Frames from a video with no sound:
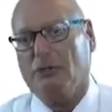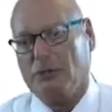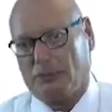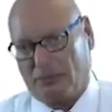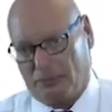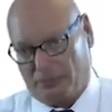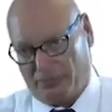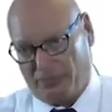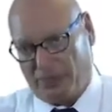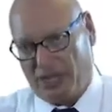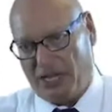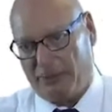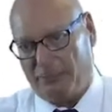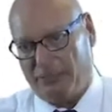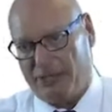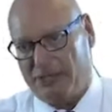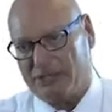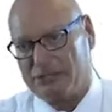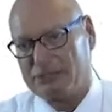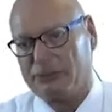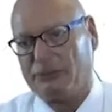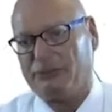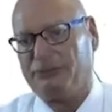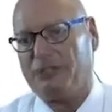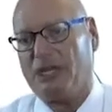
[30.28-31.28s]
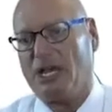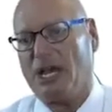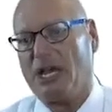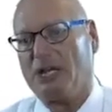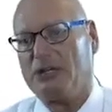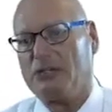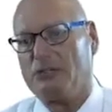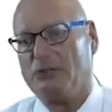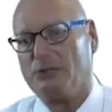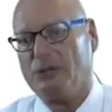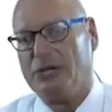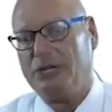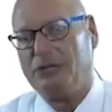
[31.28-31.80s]
by means of the
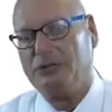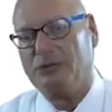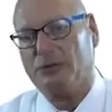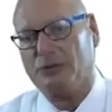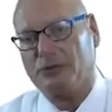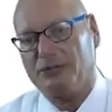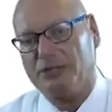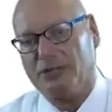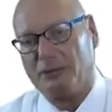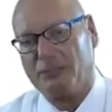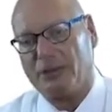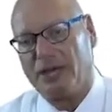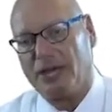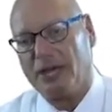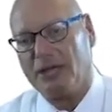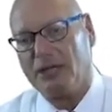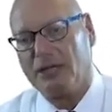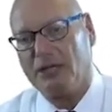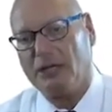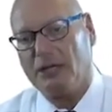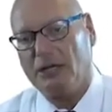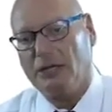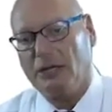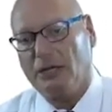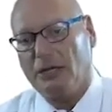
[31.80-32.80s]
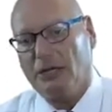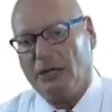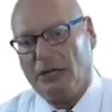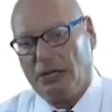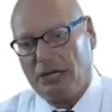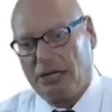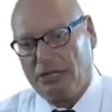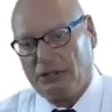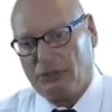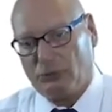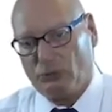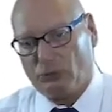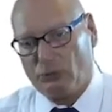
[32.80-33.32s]
actuator in the back,
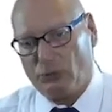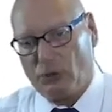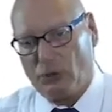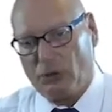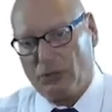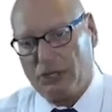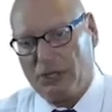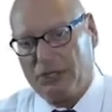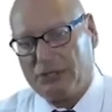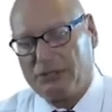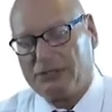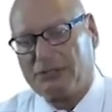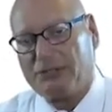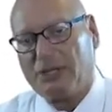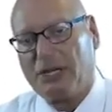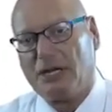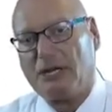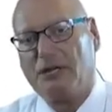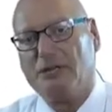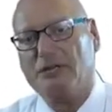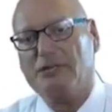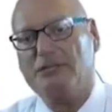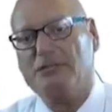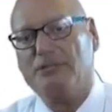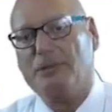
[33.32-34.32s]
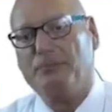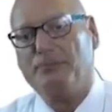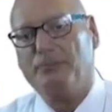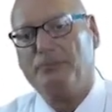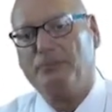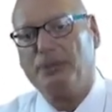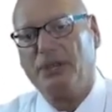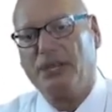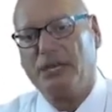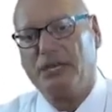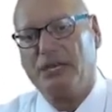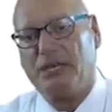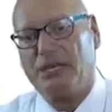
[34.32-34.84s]
it, it turns the
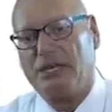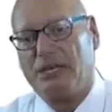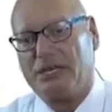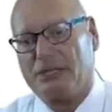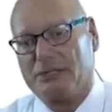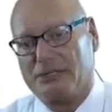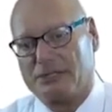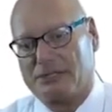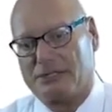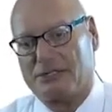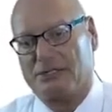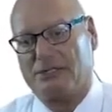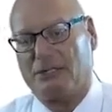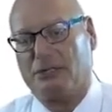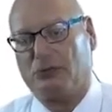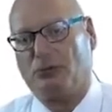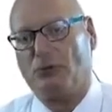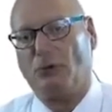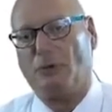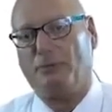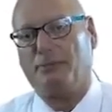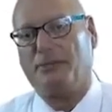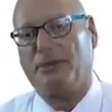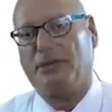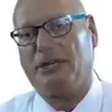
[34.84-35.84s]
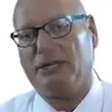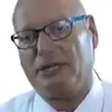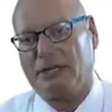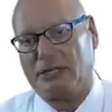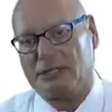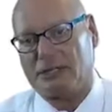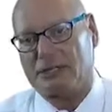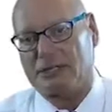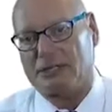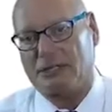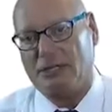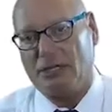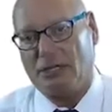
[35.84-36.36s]
pinions, the two
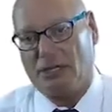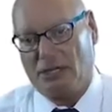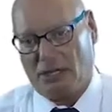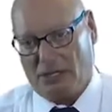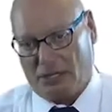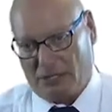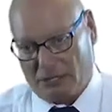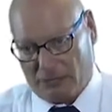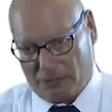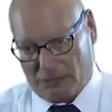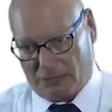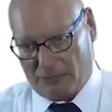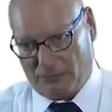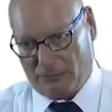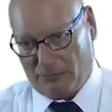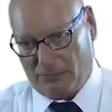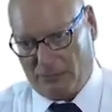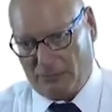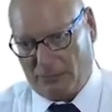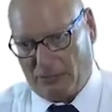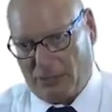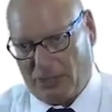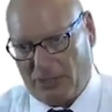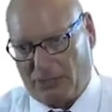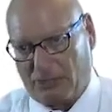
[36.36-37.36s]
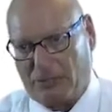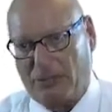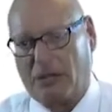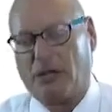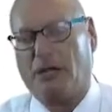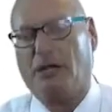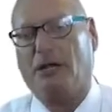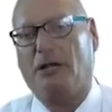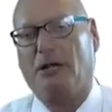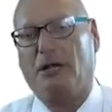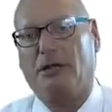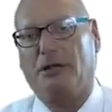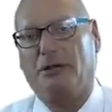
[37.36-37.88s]
pinions,
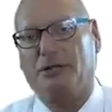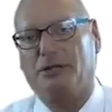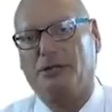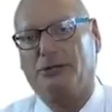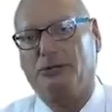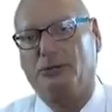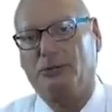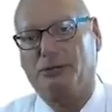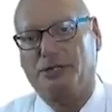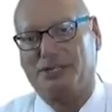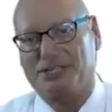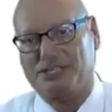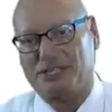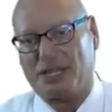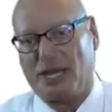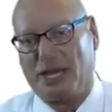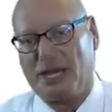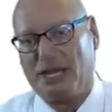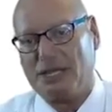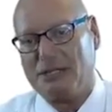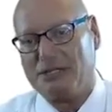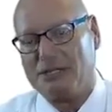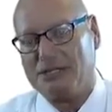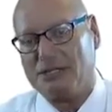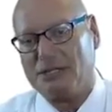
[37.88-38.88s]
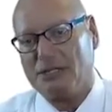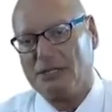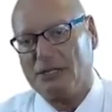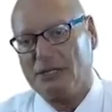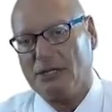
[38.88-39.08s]
uh, to the sides,